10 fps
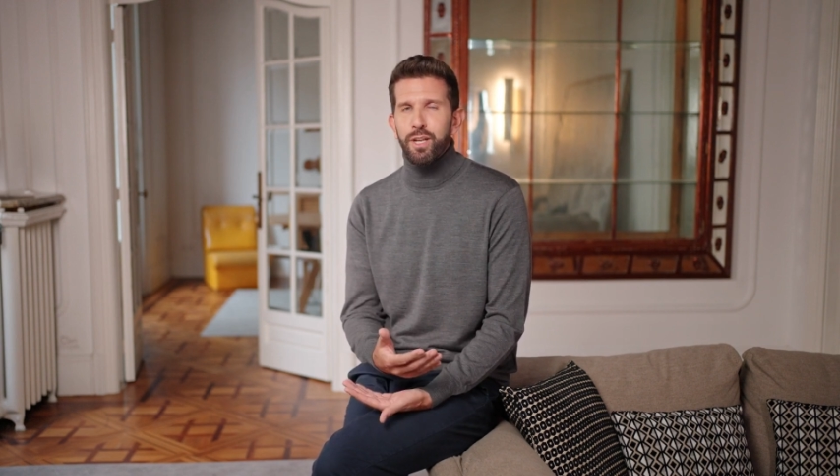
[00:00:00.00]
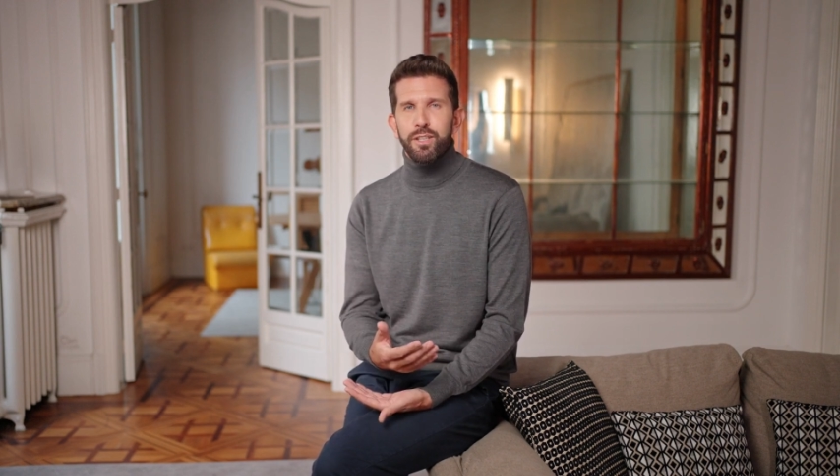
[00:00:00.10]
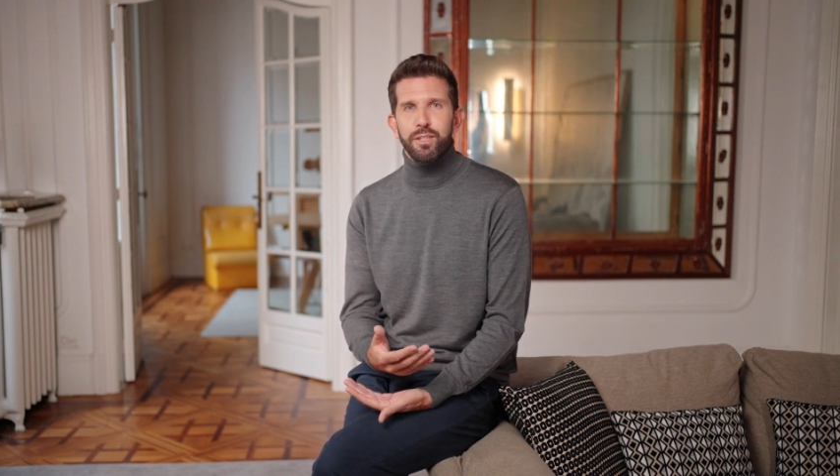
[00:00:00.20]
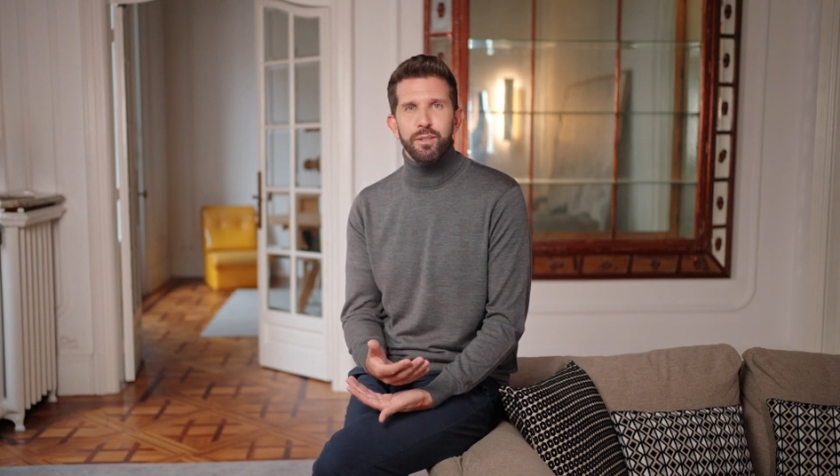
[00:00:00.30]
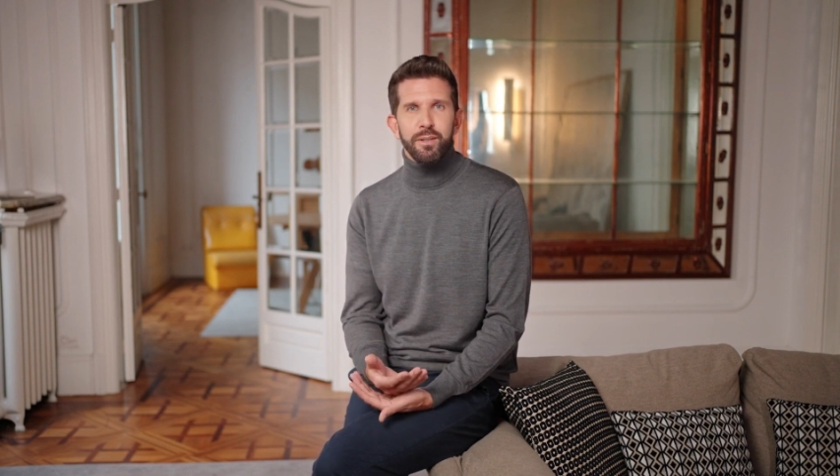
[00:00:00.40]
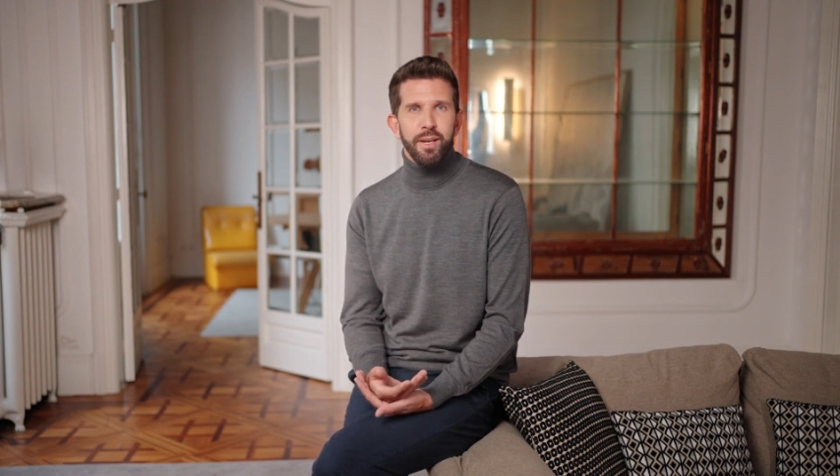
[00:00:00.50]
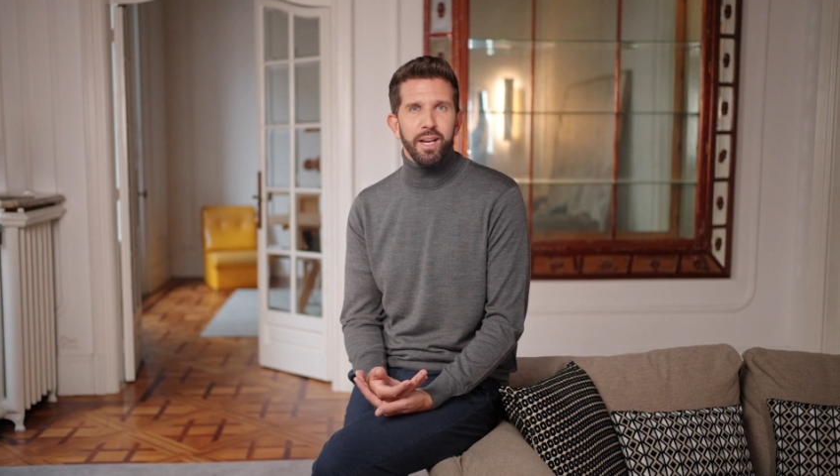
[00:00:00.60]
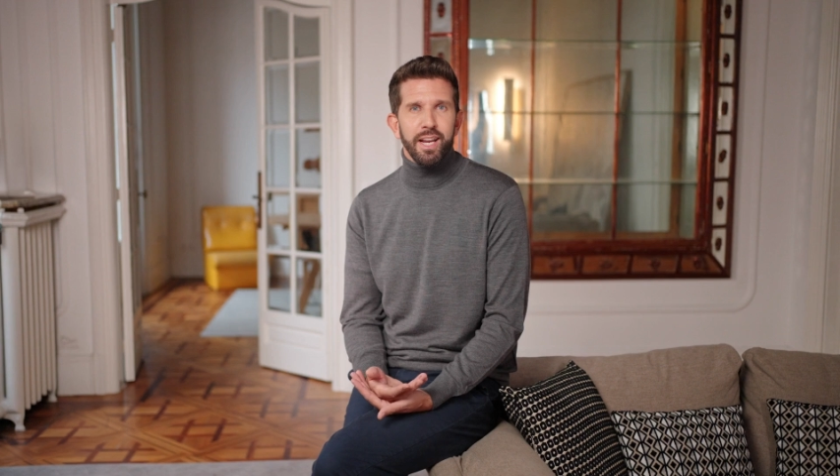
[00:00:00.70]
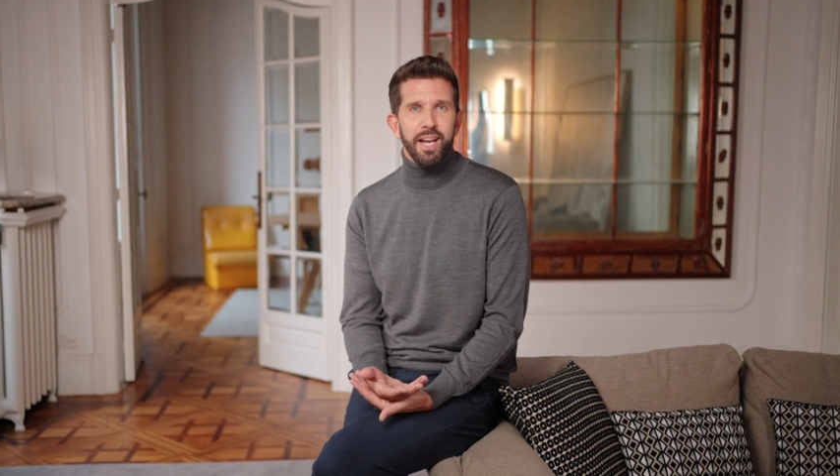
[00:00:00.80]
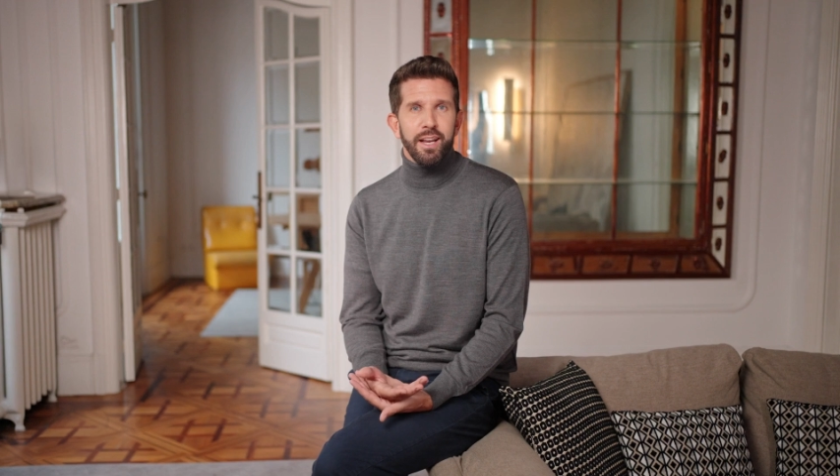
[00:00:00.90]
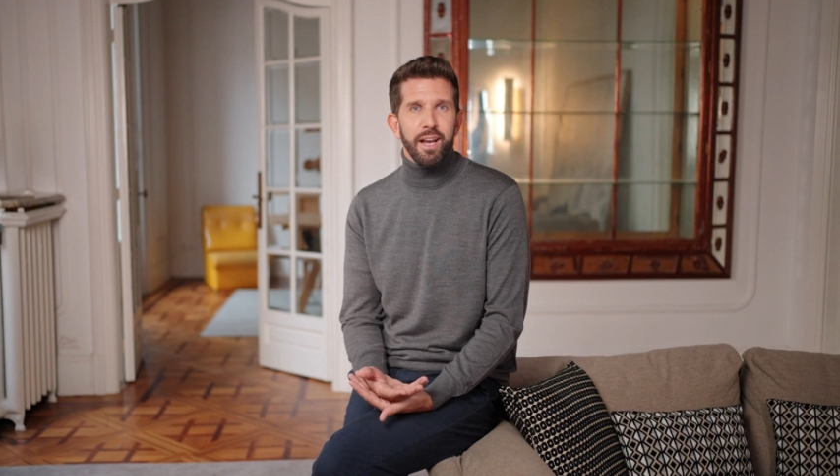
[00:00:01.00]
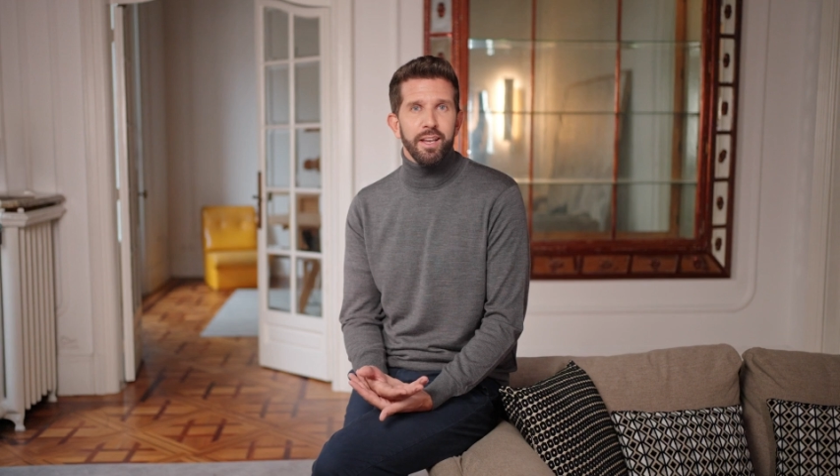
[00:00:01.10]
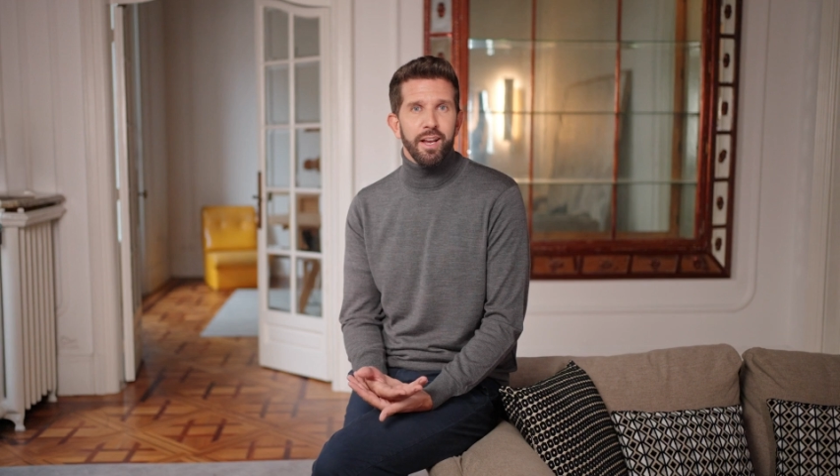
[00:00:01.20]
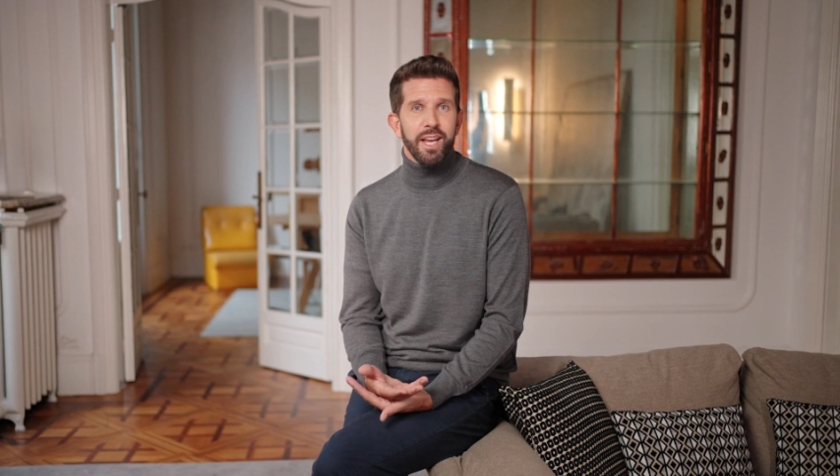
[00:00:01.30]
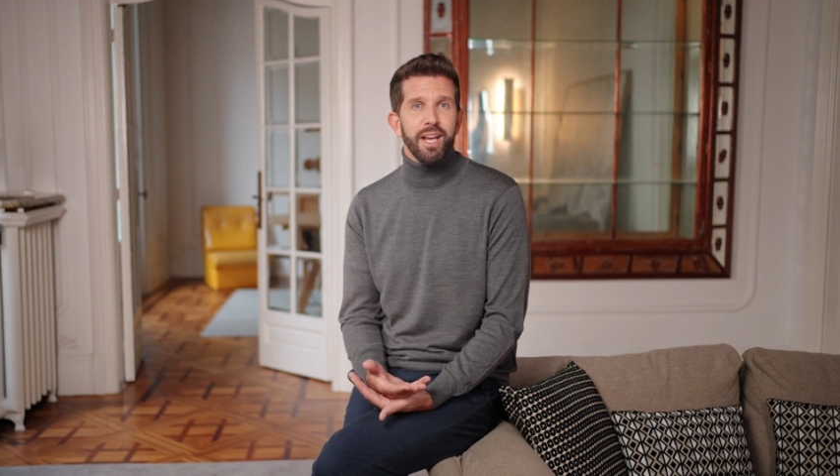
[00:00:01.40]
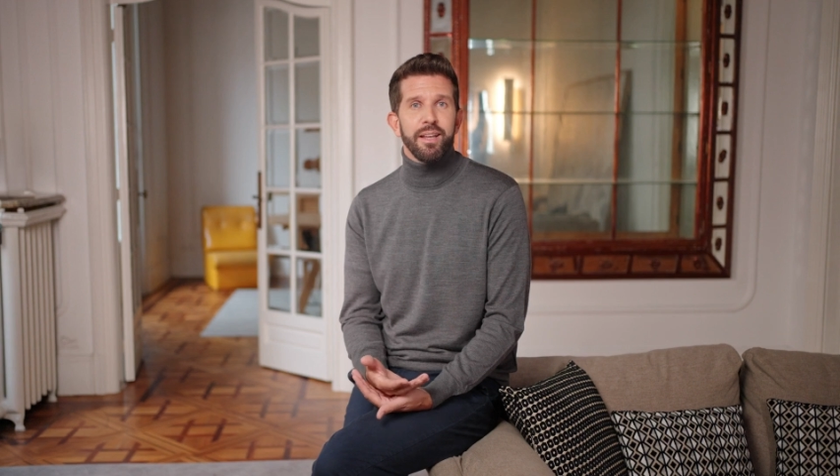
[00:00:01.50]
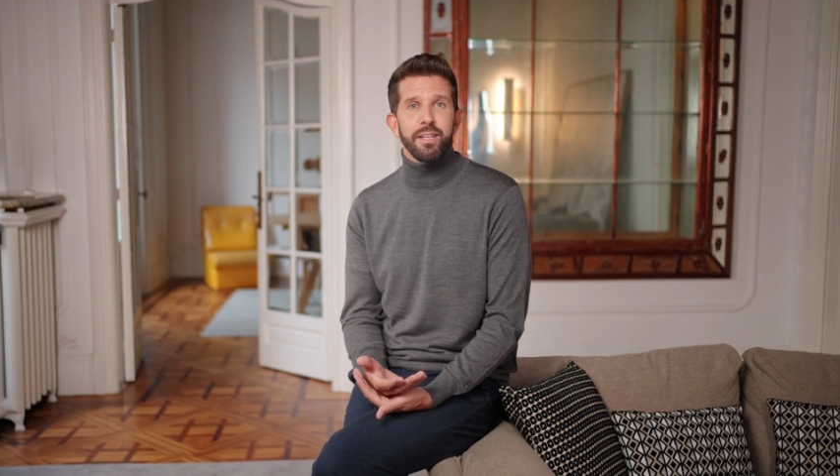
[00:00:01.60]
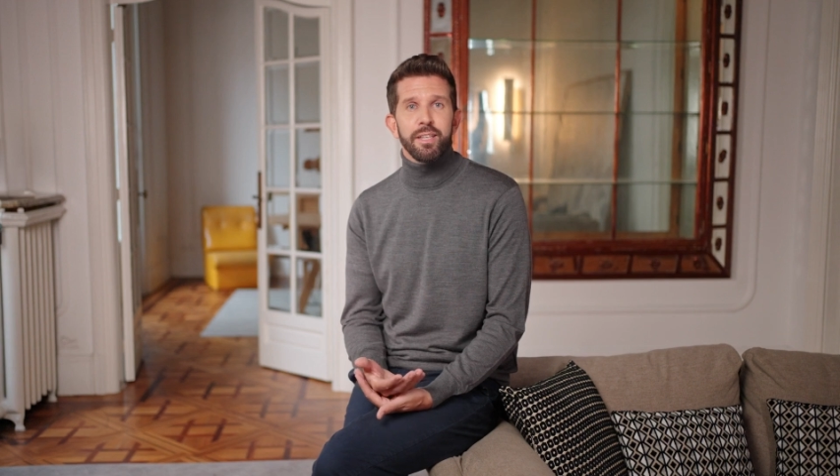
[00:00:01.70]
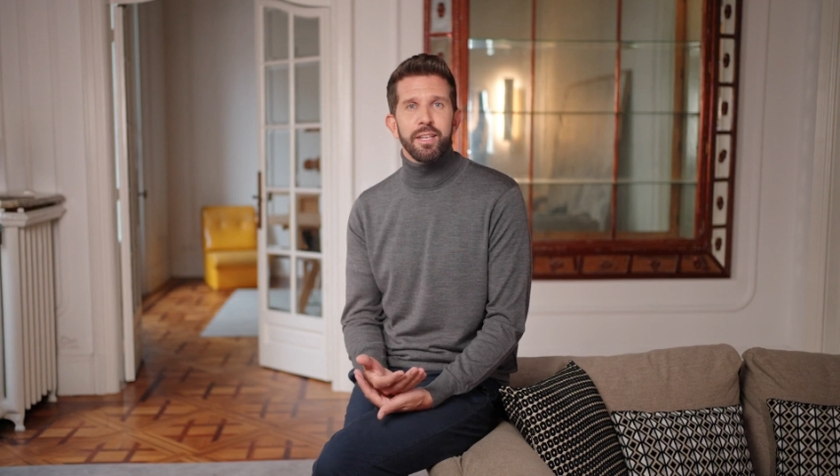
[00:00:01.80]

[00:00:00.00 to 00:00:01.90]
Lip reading: it, again and again,